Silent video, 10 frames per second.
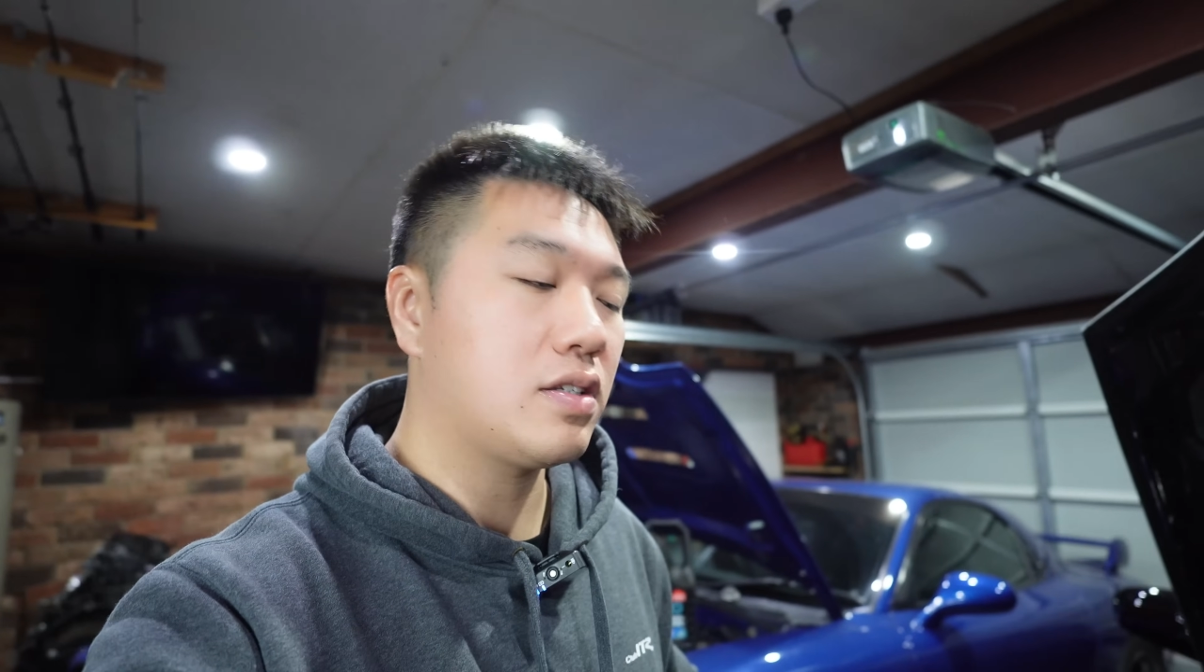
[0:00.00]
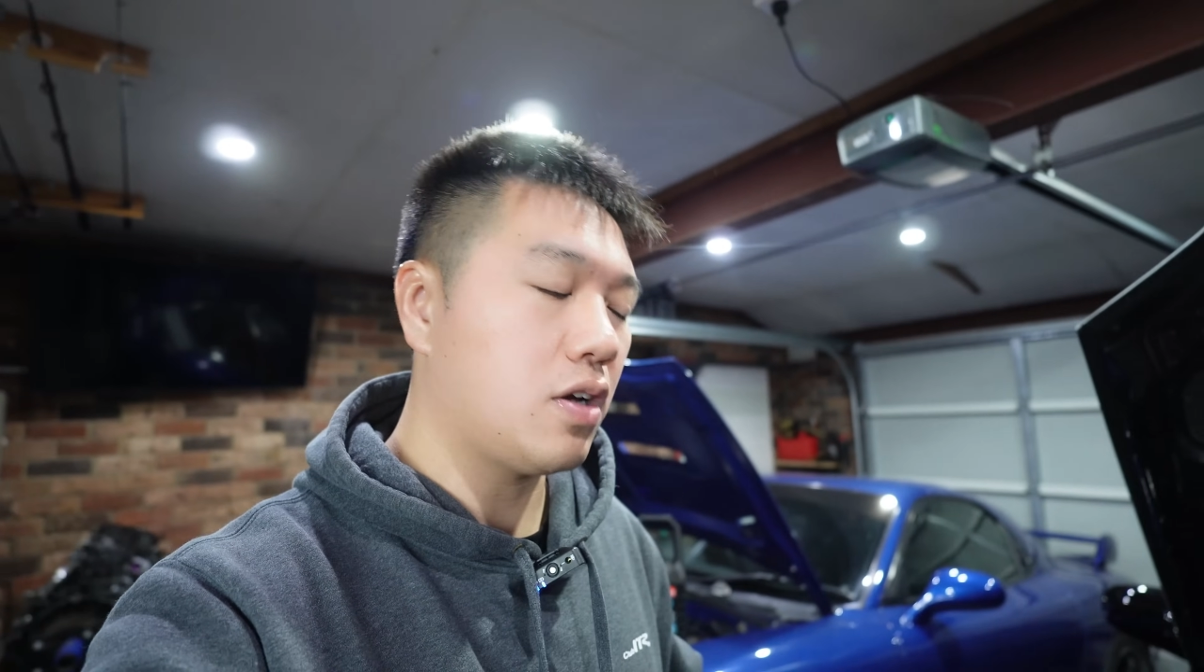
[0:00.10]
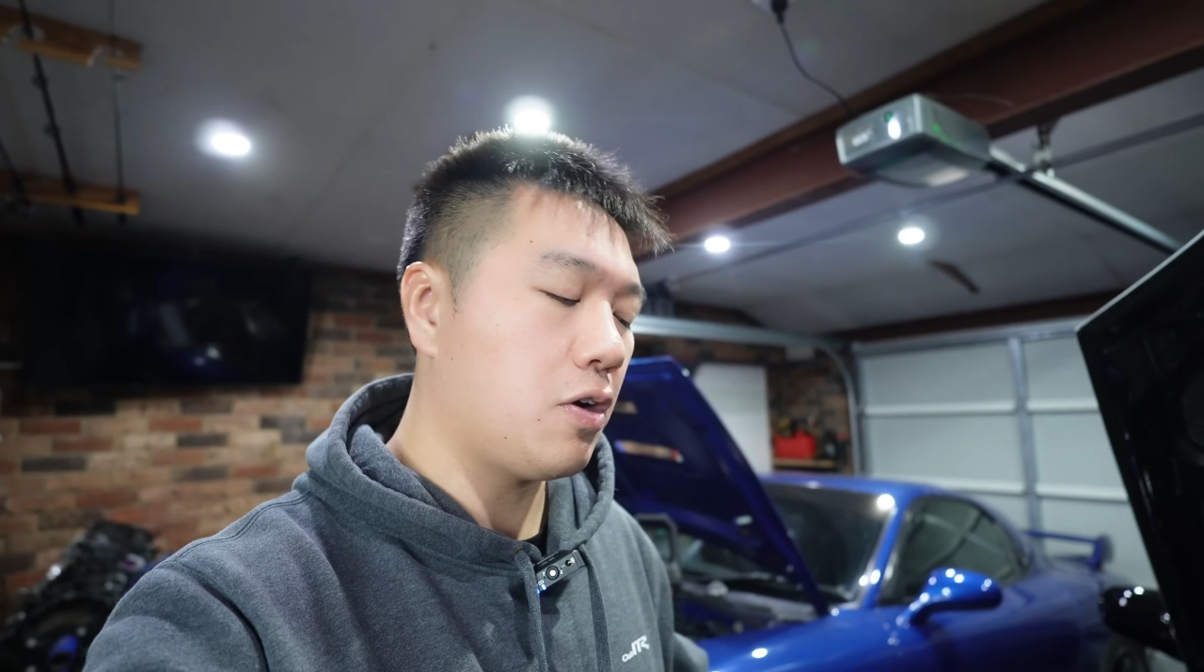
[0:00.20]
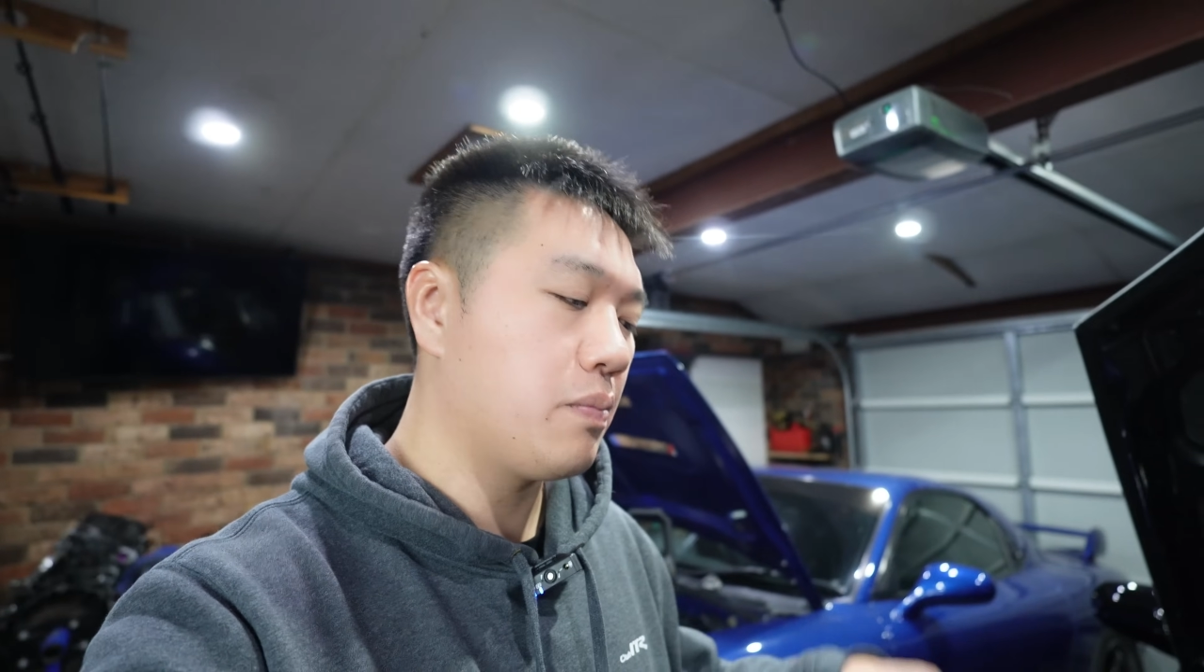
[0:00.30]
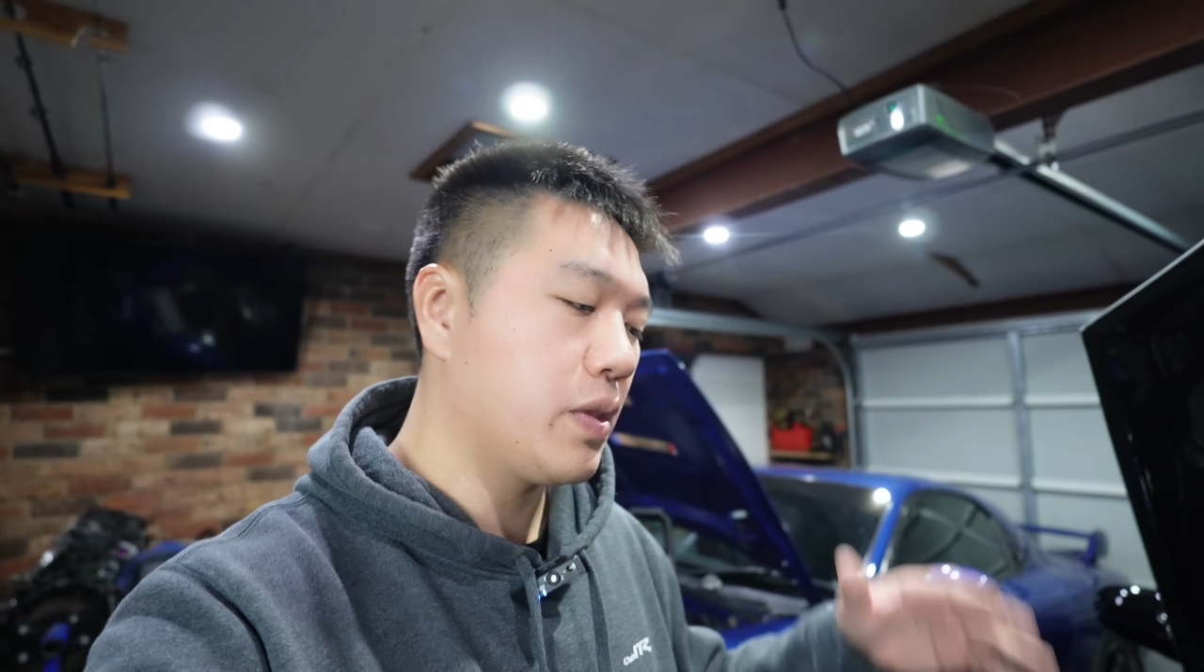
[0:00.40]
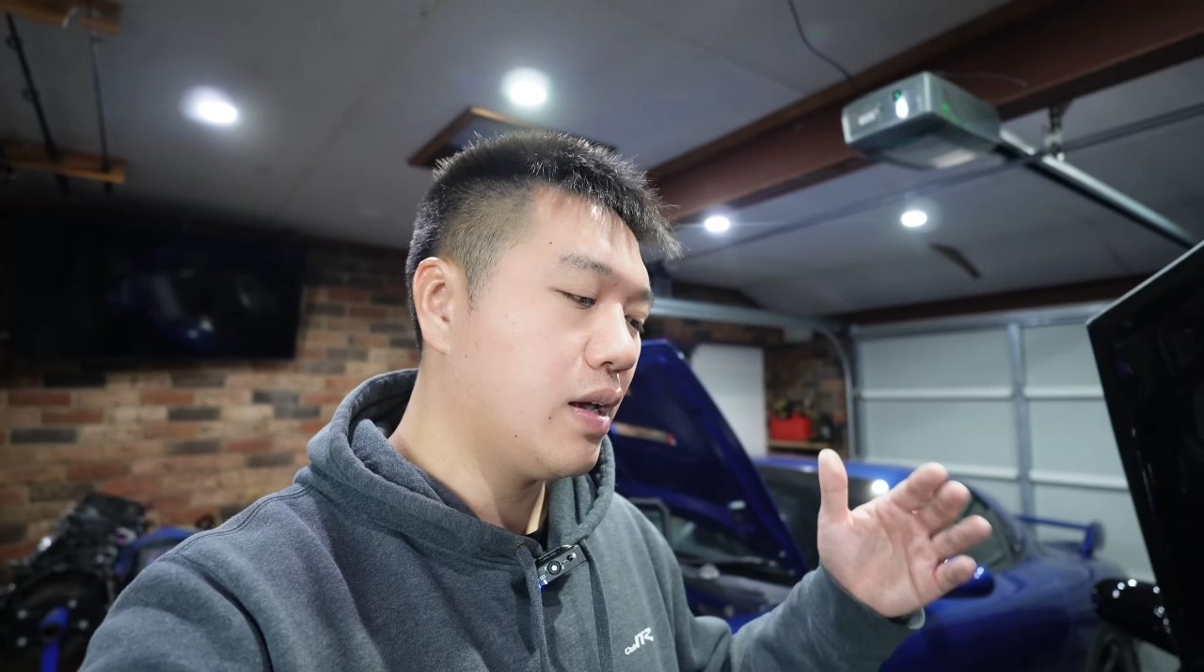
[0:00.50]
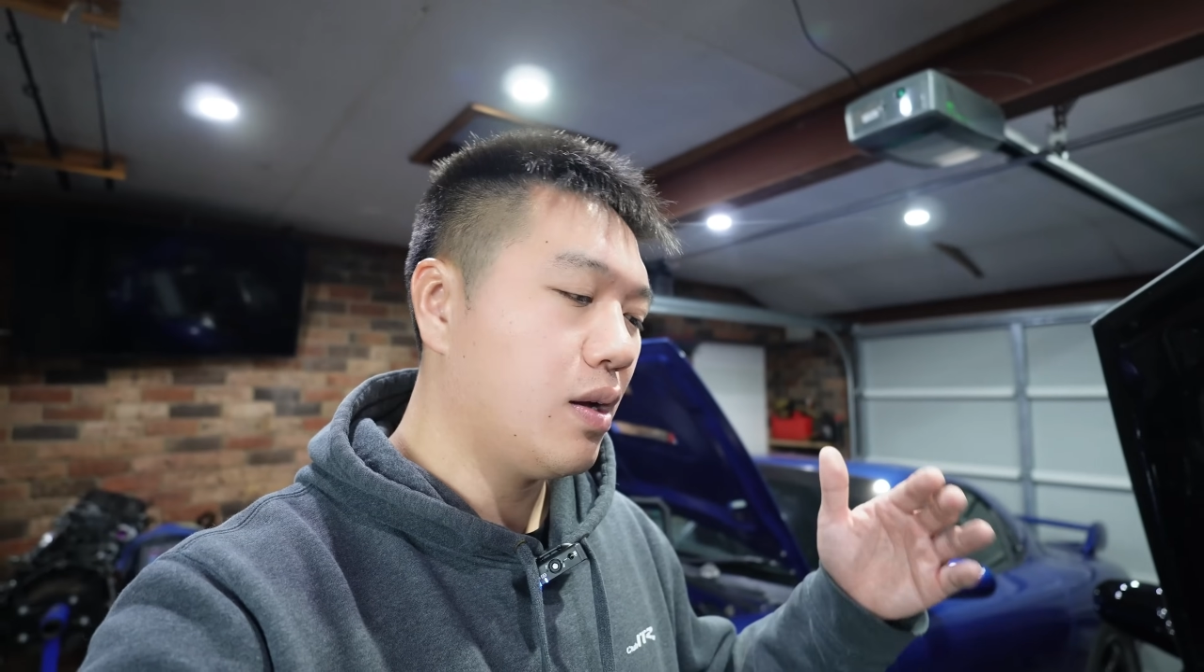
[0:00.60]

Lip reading: so